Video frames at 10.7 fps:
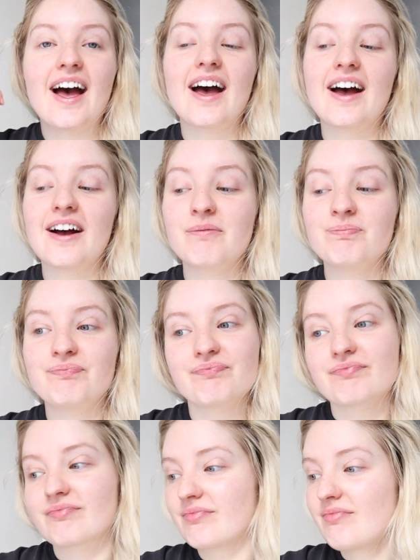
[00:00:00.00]
Um,
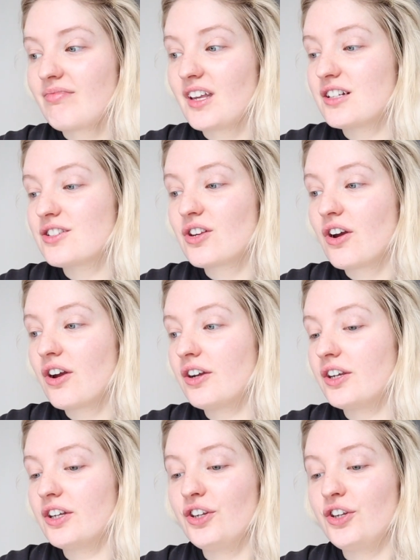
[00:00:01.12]
so,